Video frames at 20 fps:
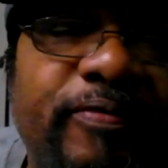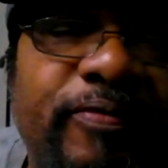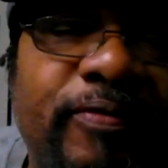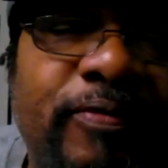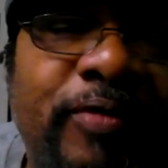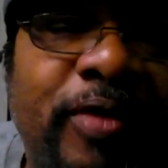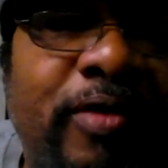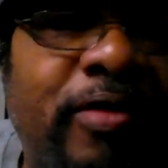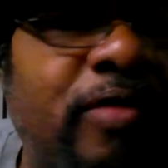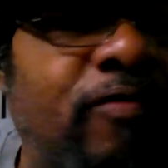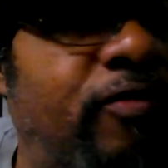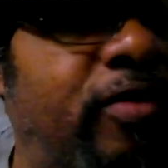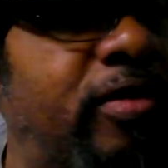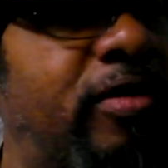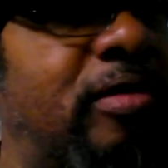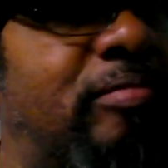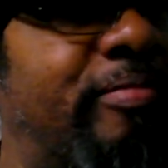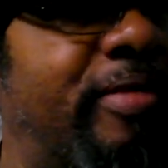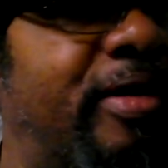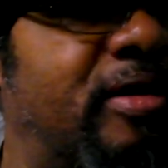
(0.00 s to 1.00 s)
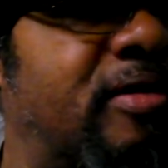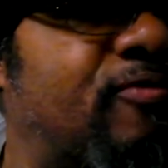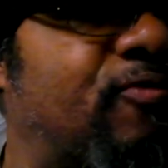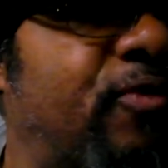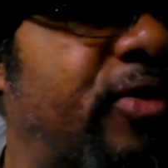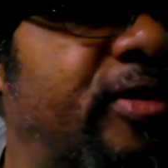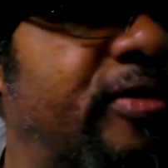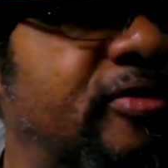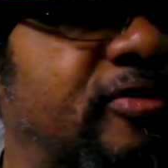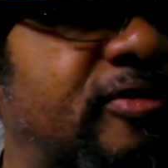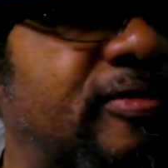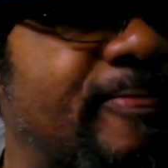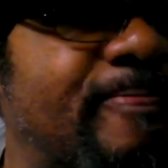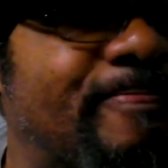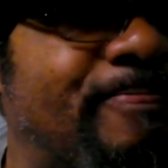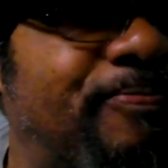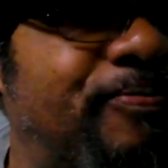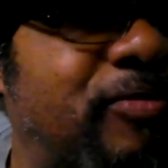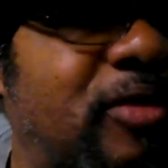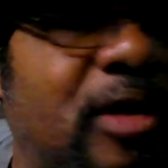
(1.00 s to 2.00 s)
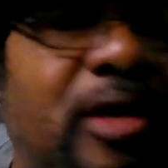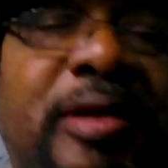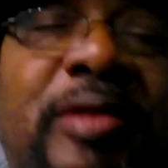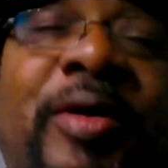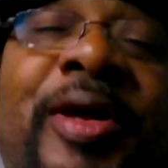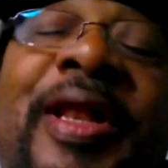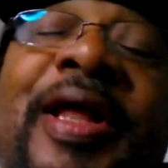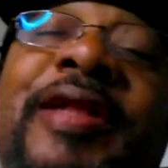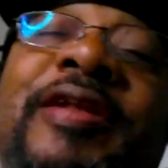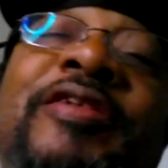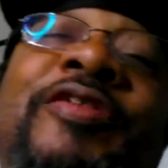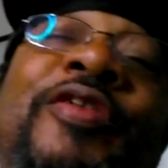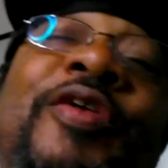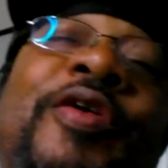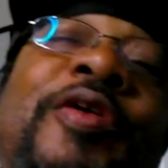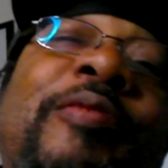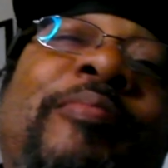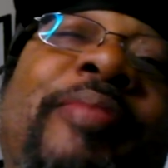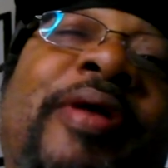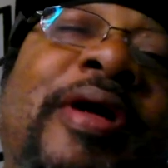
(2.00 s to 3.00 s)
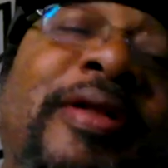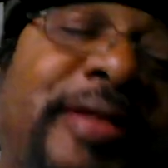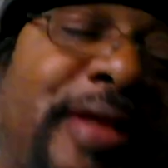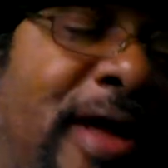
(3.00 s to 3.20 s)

very best friends. So I'd like to talk about that brother